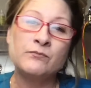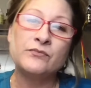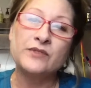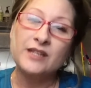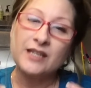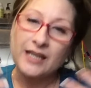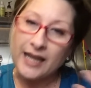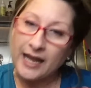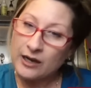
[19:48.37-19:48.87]

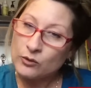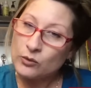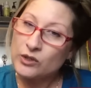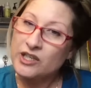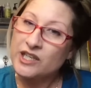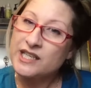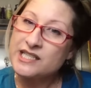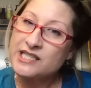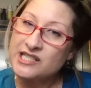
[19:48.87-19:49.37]
Now we're
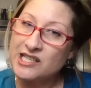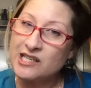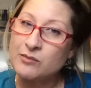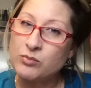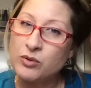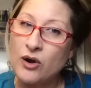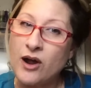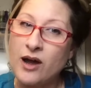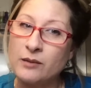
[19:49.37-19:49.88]
going to see a
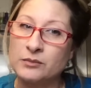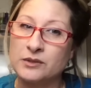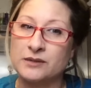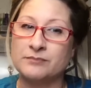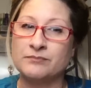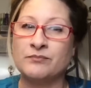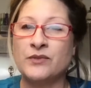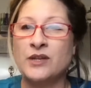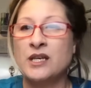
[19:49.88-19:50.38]

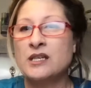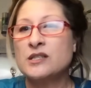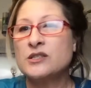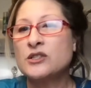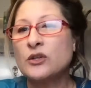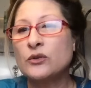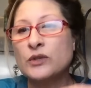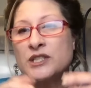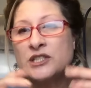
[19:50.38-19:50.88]
problem.
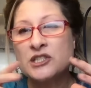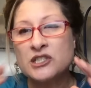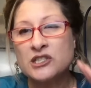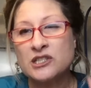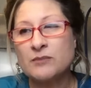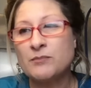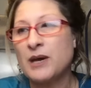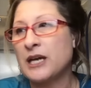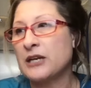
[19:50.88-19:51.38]
So it's just
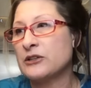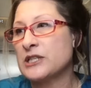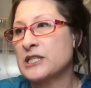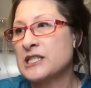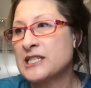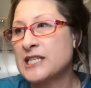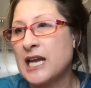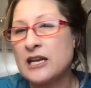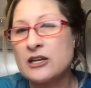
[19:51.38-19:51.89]
a matter of
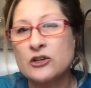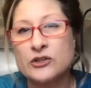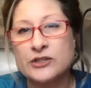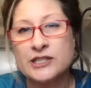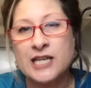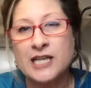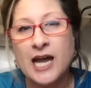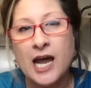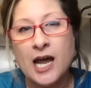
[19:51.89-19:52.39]
staying on
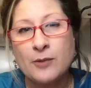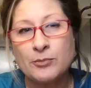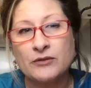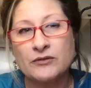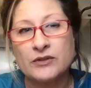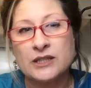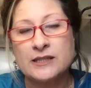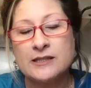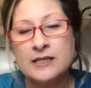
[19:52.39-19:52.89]
top
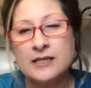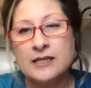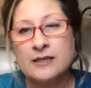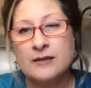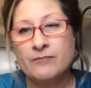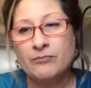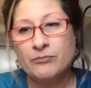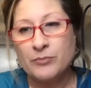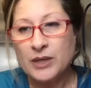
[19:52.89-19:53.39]
of it.
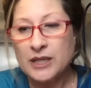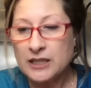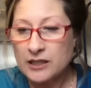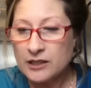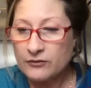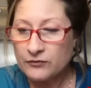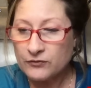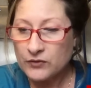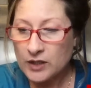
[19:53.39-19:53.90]
But
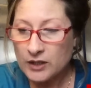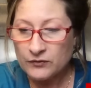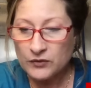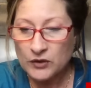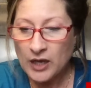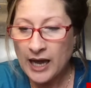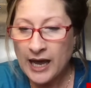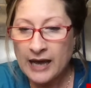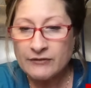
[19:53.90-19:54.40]
if
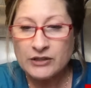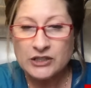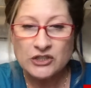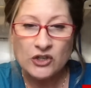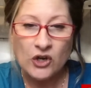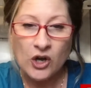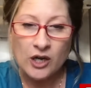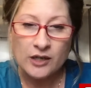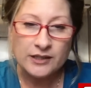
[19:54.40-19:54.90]
you have a
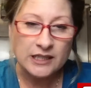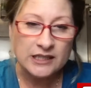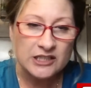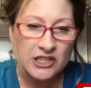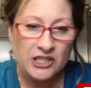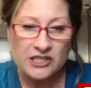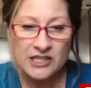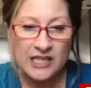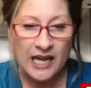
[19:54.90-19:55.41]
dog that
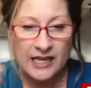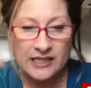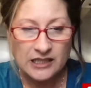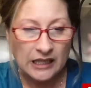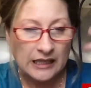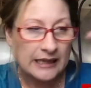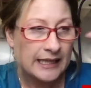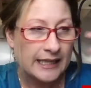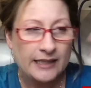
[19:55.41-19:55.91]
just has
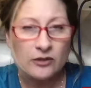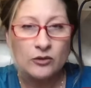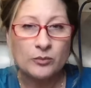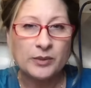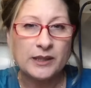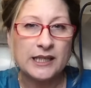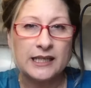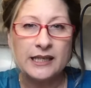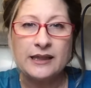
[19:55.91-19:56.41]
a little
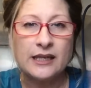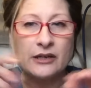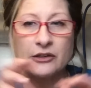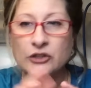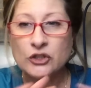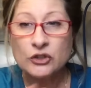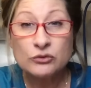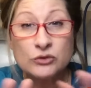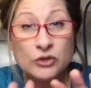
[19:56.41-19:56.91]
bit in there,
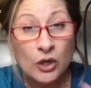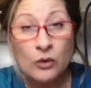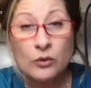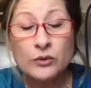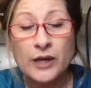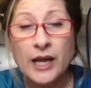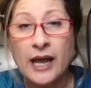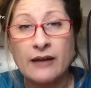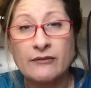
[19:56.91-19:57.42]
you
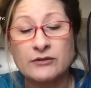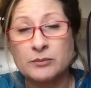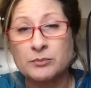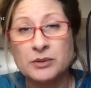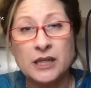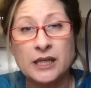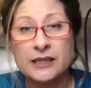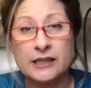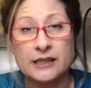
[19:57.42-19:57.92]
don't have to
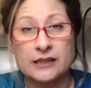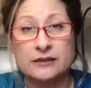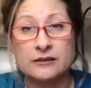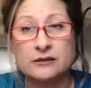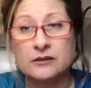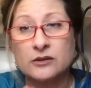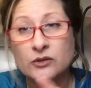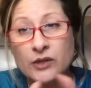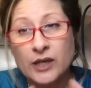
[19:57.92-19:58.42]
pluck it.
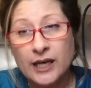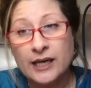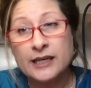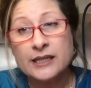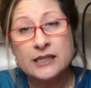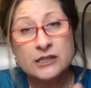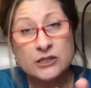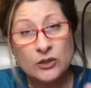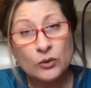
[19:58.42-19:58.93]
okay?
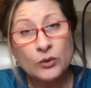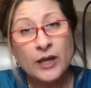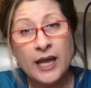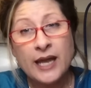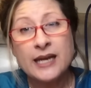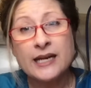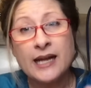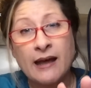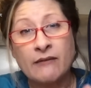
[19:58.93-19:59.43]
It's
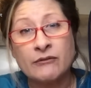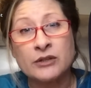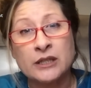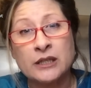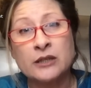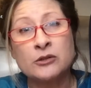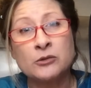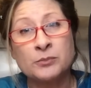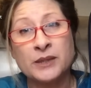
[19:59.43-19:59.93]
okay to have a
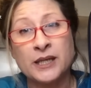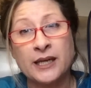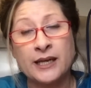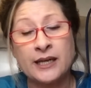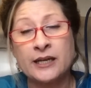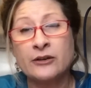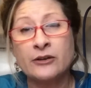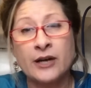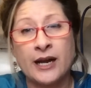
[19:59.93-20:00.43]
little bit of
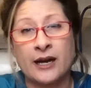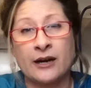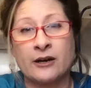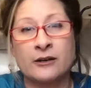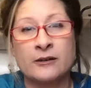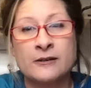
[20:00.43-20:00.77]
ear hair